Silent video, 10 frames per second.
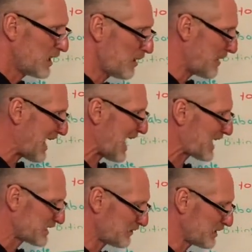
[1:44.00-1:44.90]
I'm
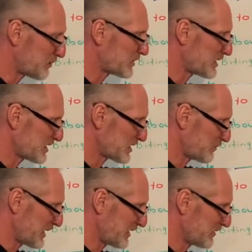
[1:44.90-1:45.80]
actively
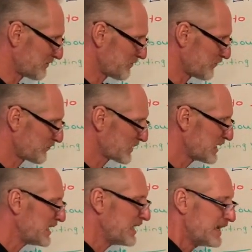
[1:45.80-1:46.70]
participating.
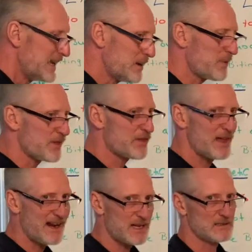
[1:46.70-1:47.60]

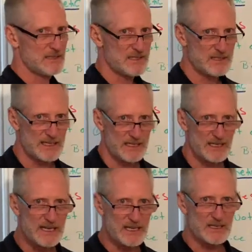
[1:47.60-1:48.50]
Empathetic listening
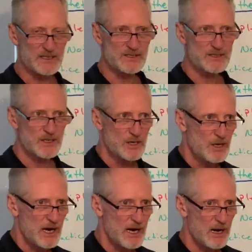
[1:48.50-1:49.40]
is
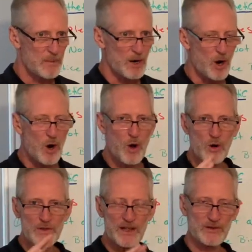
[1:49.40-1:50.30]
a
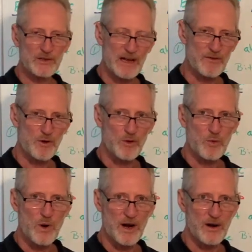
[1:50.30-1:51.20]
whole nother level
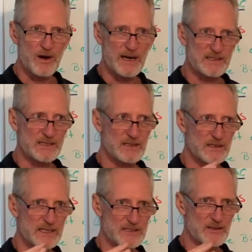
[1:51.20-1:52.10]
where it's
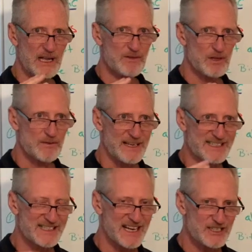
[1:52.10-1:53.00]
a level of
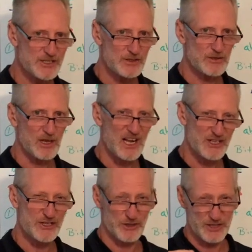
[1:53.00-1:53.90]
intentional
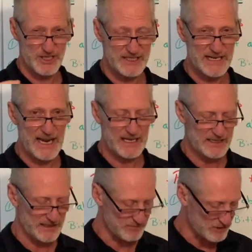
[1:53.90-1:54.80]
understanding.